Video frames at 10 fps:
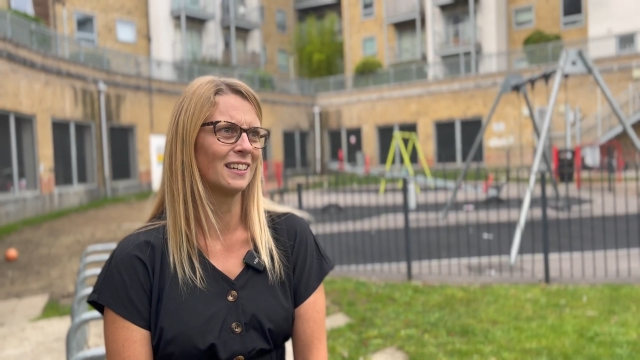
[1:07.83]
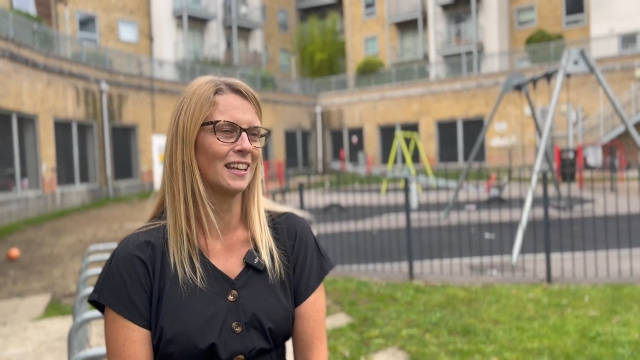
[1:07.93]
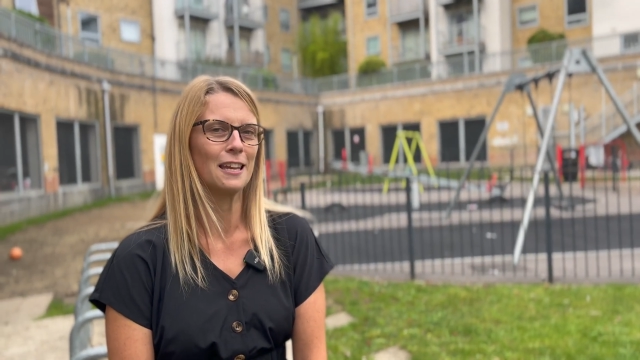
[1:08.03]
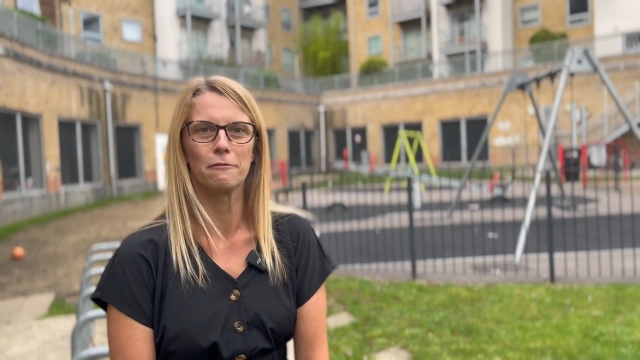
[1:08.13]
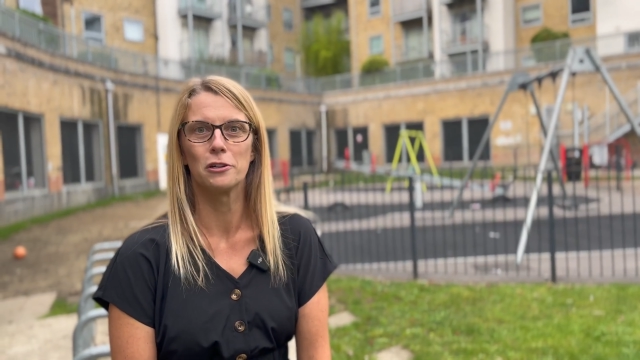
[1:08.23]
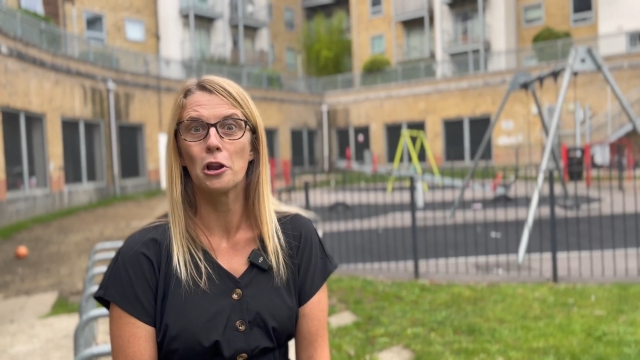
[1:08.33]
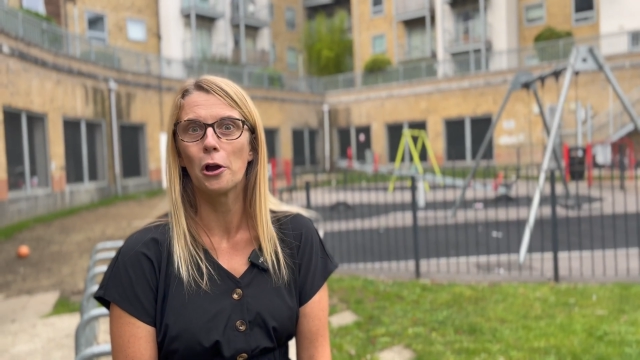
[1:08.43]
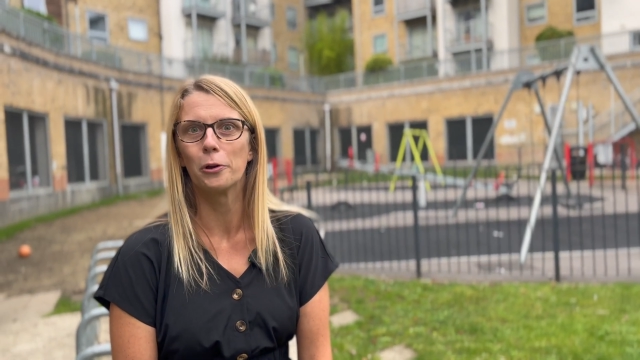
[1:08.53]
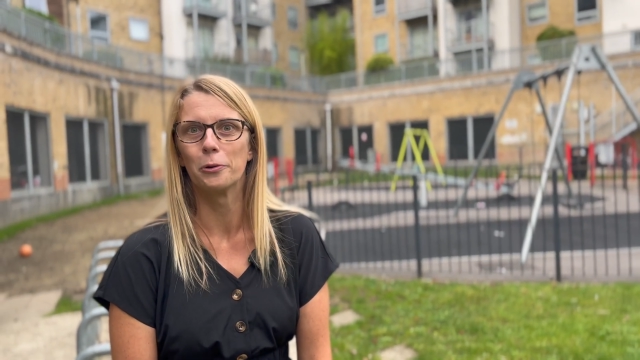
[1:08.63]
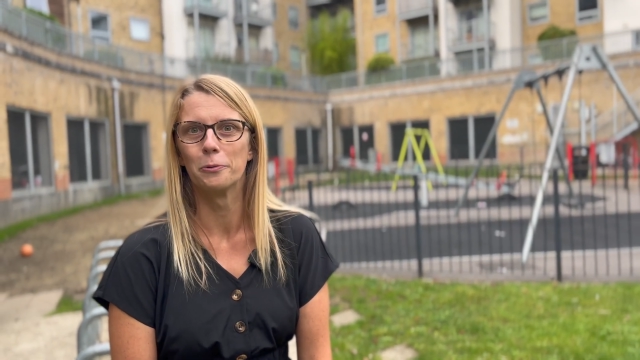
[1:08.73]
even
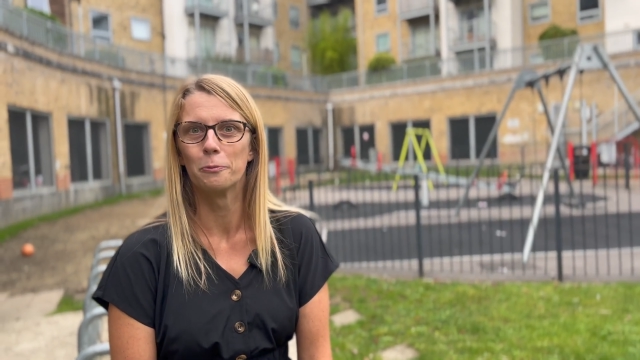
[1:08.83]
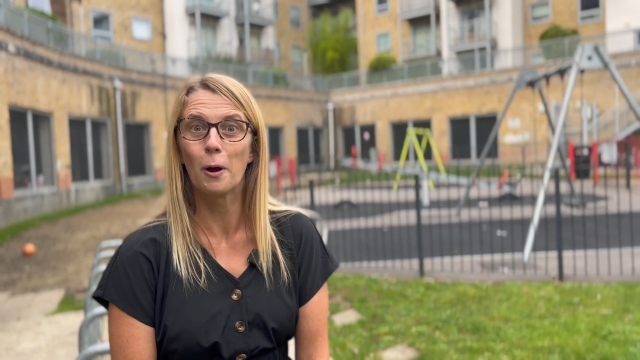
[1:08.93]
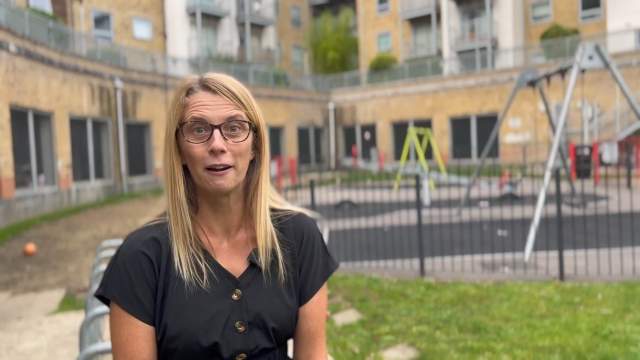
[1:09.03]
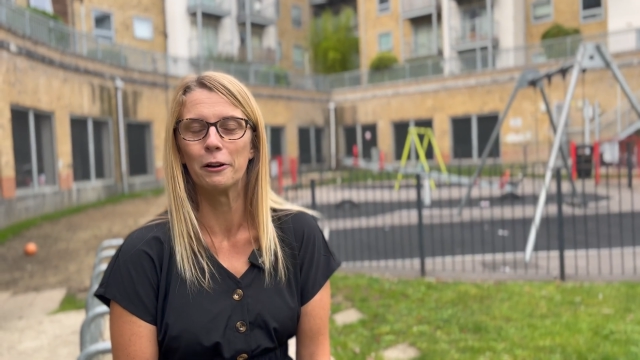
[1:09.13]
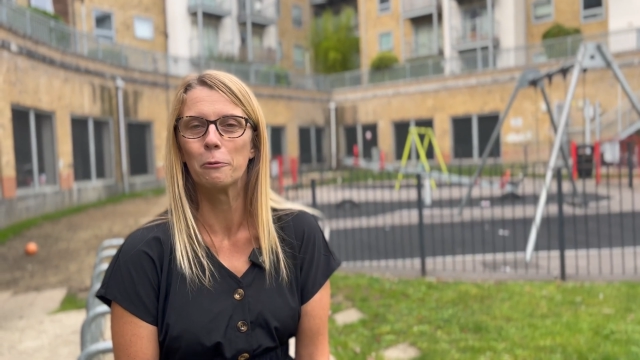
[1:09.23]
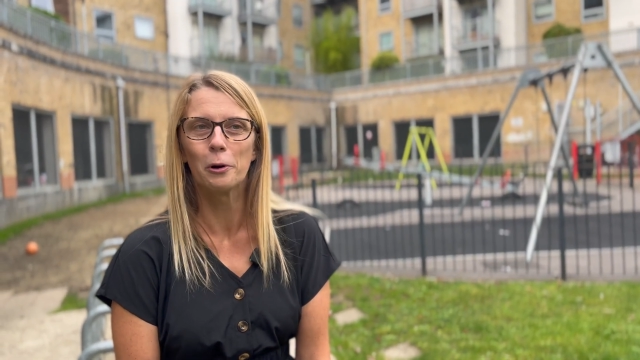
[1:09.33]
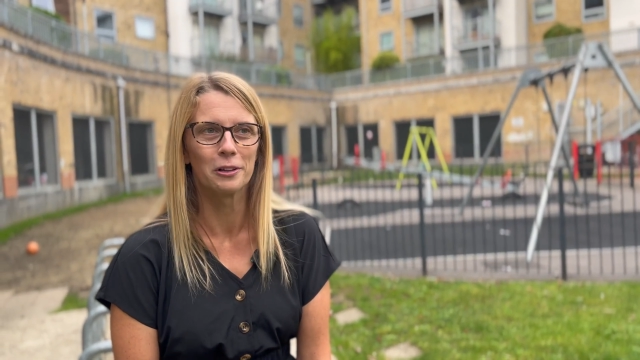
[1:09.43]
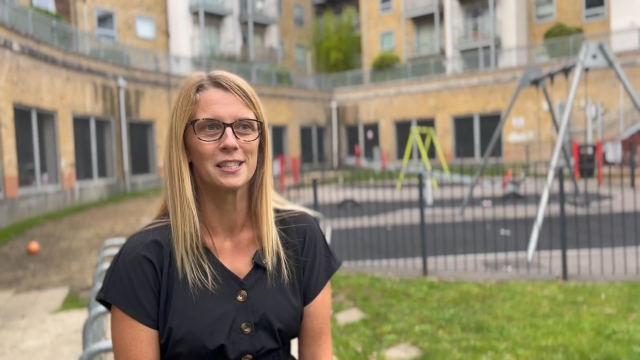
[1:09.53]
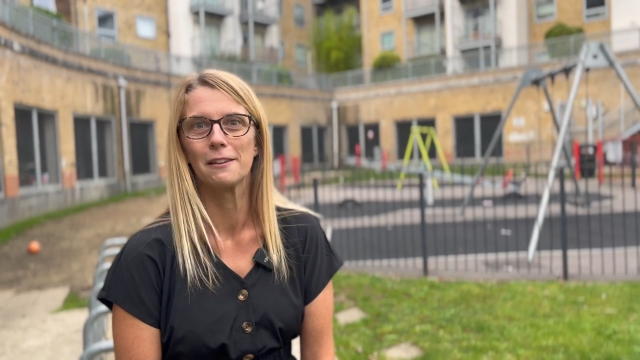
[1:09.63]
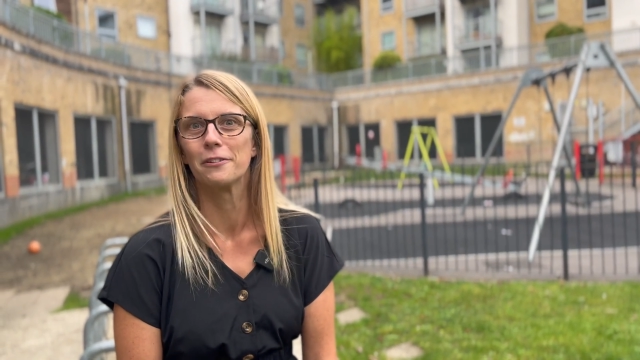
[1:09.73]
know where it
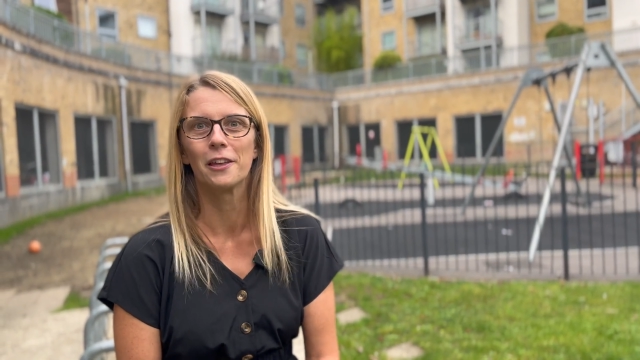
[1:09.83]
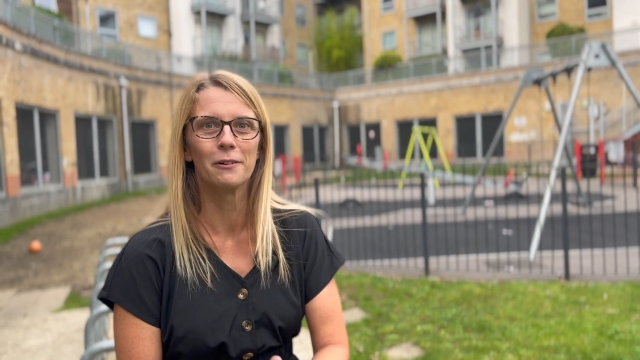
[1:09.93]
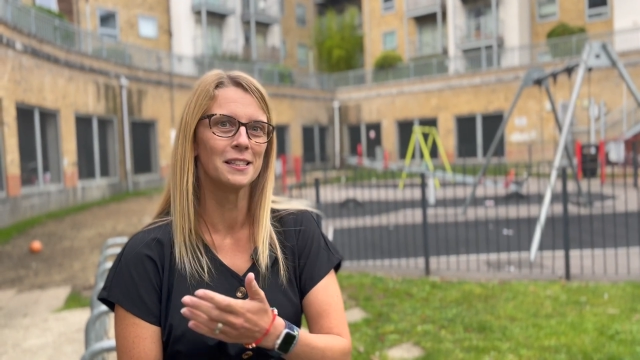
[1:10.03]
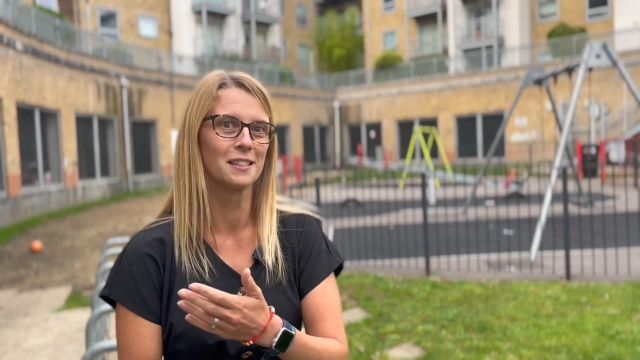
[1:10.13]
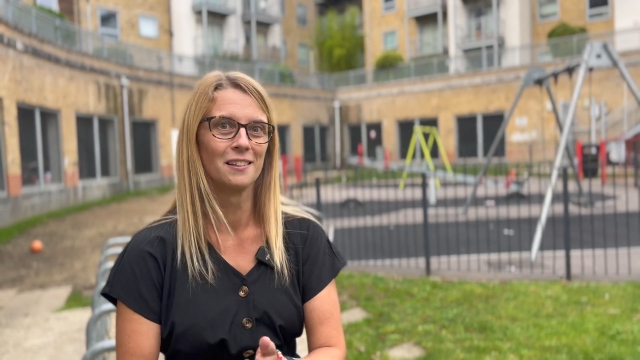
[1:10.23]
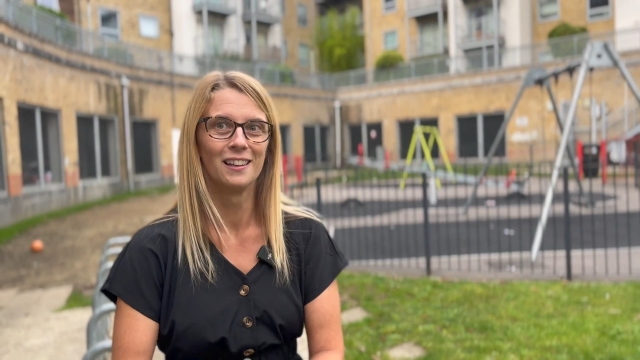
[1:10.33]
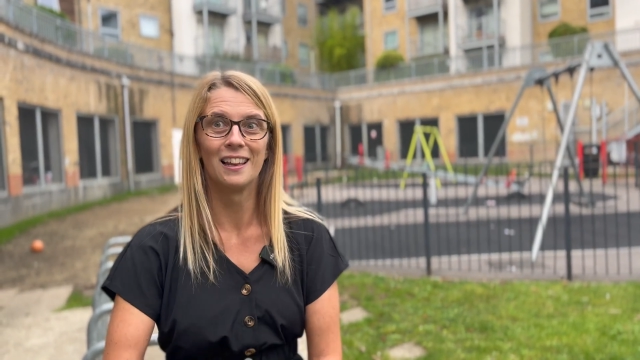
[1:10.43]
was, even though it's